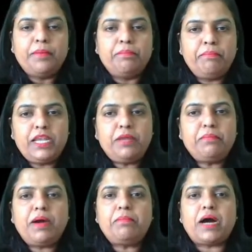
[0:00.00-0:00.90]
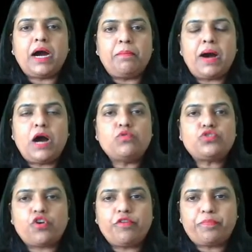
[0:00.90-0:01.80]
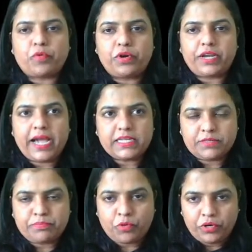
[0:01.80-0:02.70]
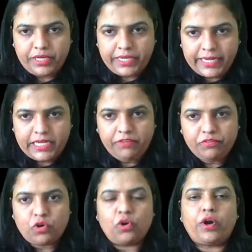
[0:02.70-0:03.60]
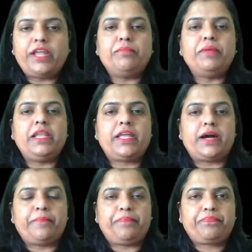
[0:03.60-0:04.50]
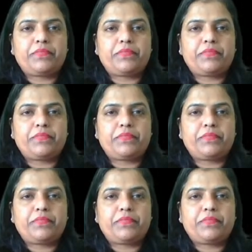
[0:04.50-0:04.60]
Minimum amount of protective colloid in milligram.